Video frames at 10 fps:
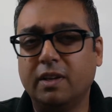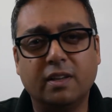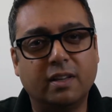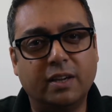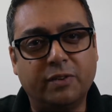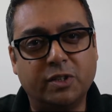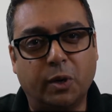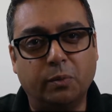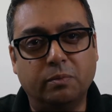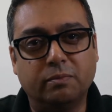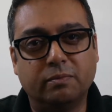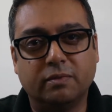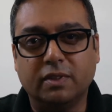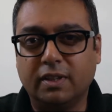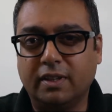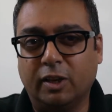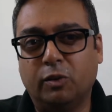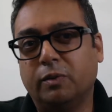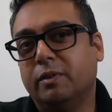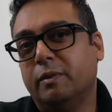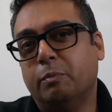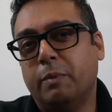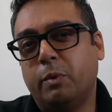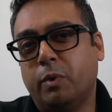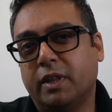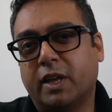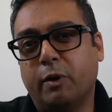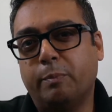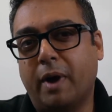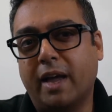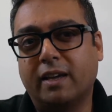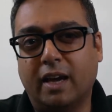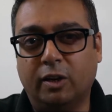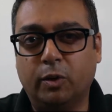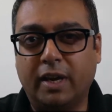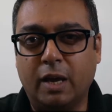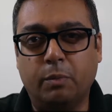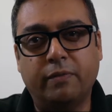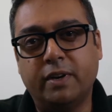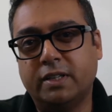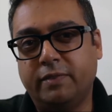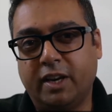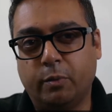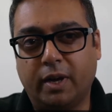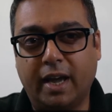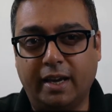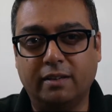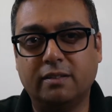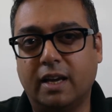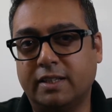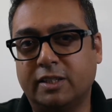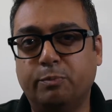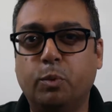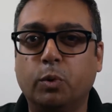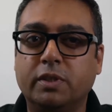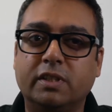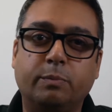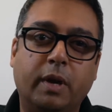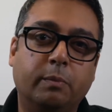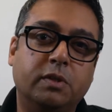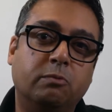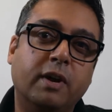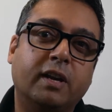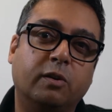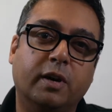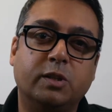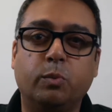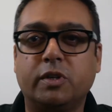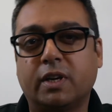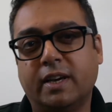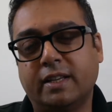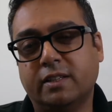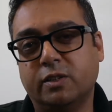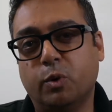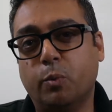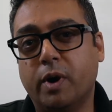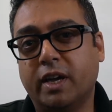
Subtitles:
If you don't, then it might be worth going back and looking at my first video again, as it's important to be able to recognise which connectors you are working